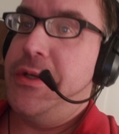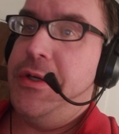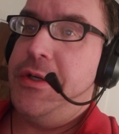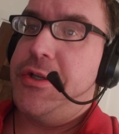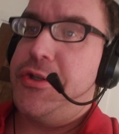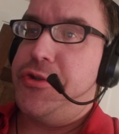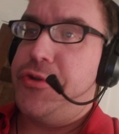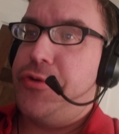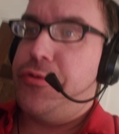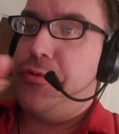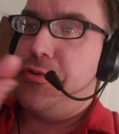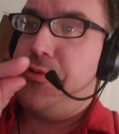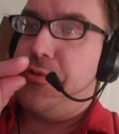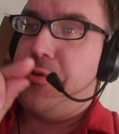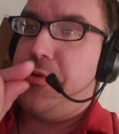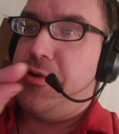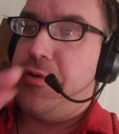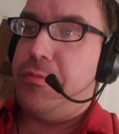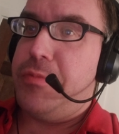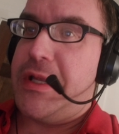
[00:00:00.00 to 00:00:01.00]
because you go into a
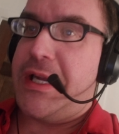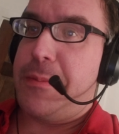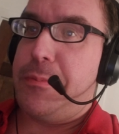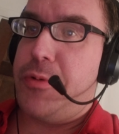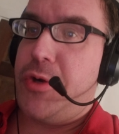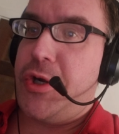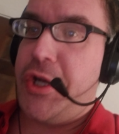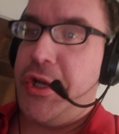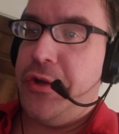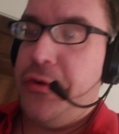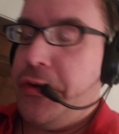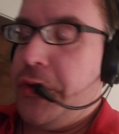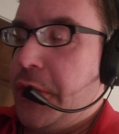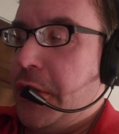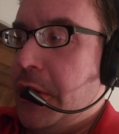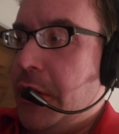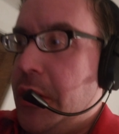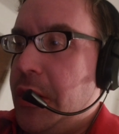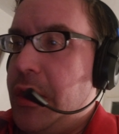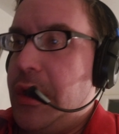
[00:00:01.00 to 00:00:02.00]
little black book.
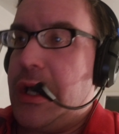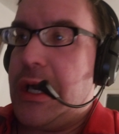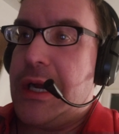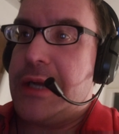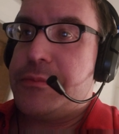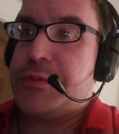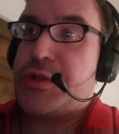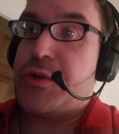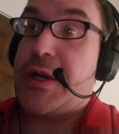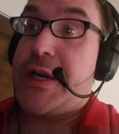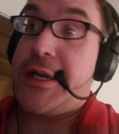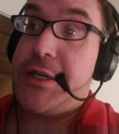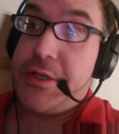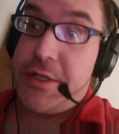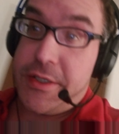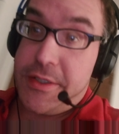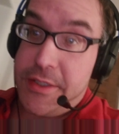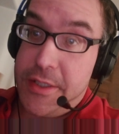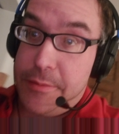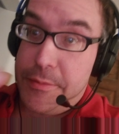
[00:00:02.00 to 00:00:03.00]
Um, so I had to
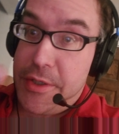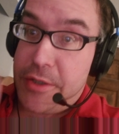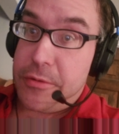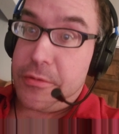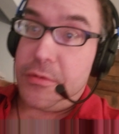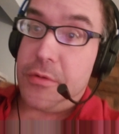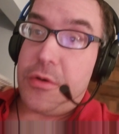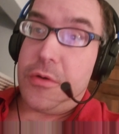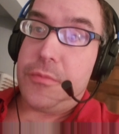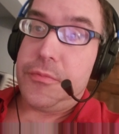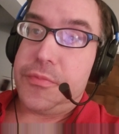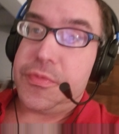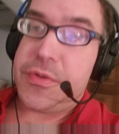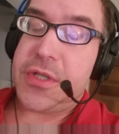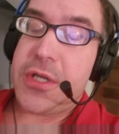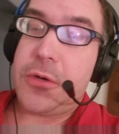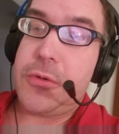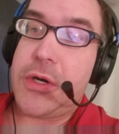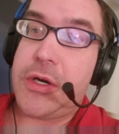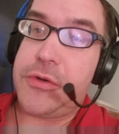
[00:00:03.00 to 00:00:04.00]
come here home two
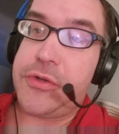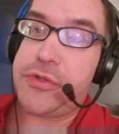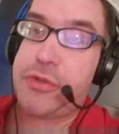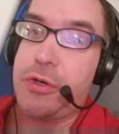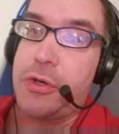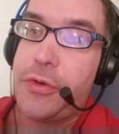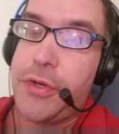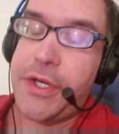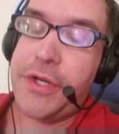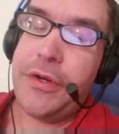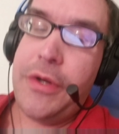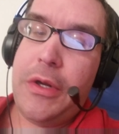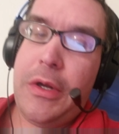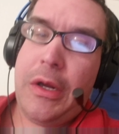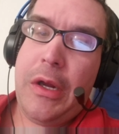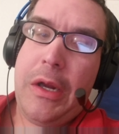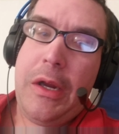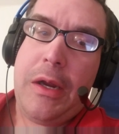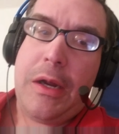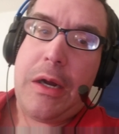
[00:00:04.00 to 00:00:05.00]
hours early.
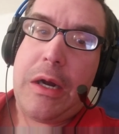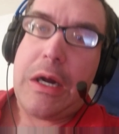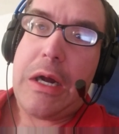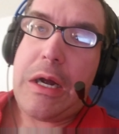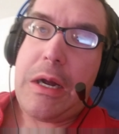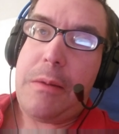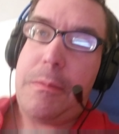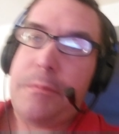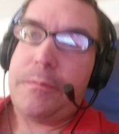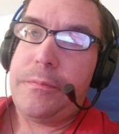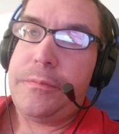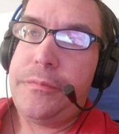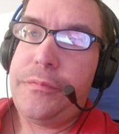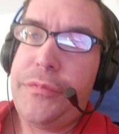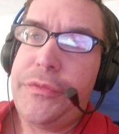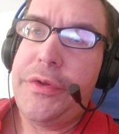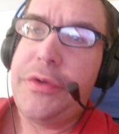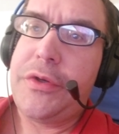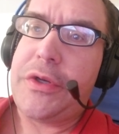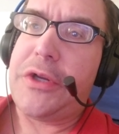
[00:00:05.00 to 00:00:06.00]
Um,
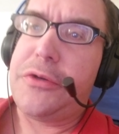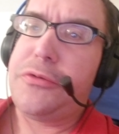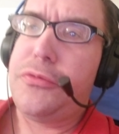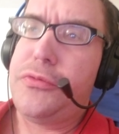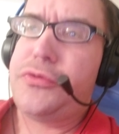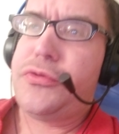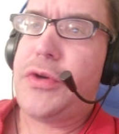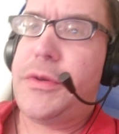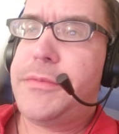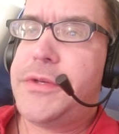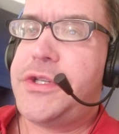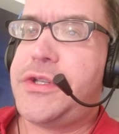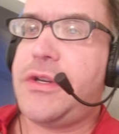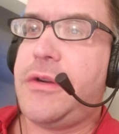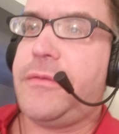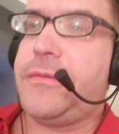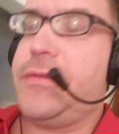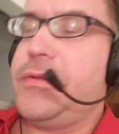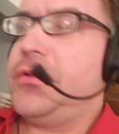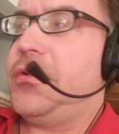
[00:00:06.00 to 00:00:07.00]
got to enjoy
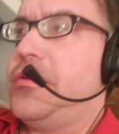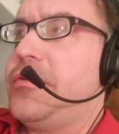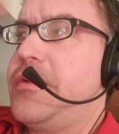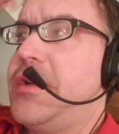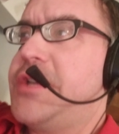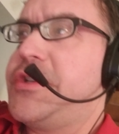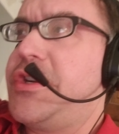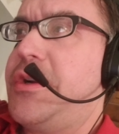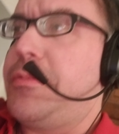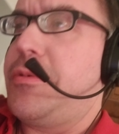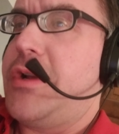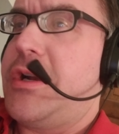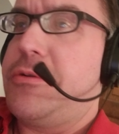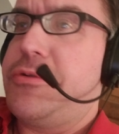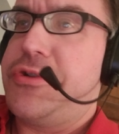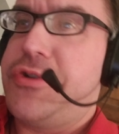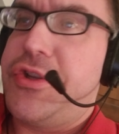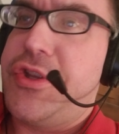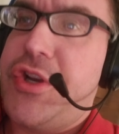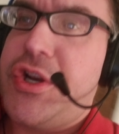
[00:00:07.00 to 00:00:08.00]
myself last couple hours on the